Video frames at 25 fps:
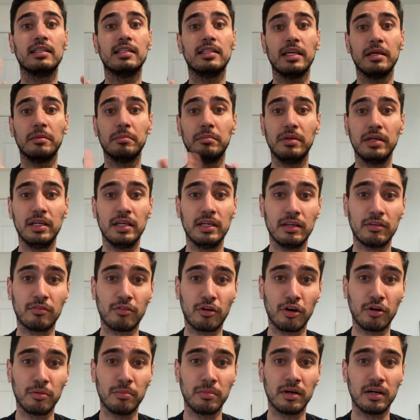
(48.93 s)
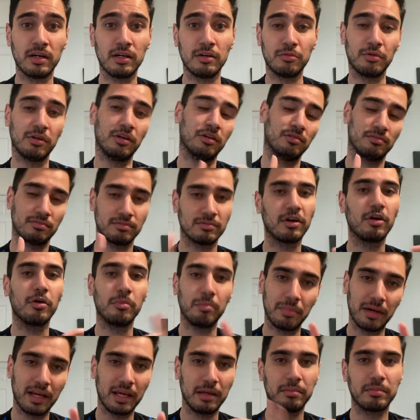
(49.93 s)
they beat Roma, well, on
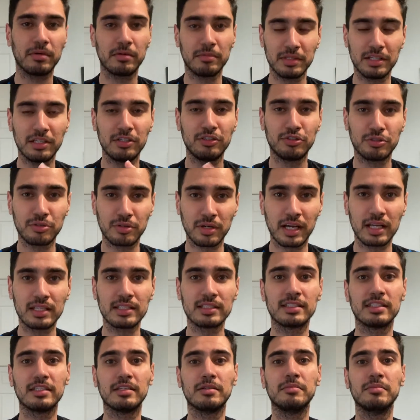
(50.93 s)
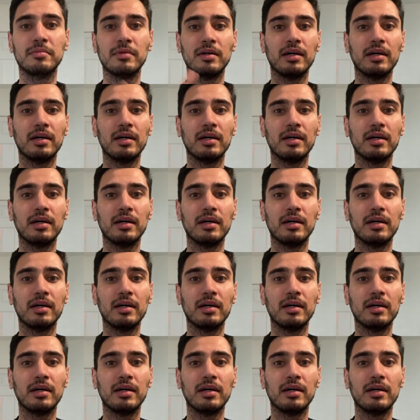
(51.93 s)
paper, but they drew against them.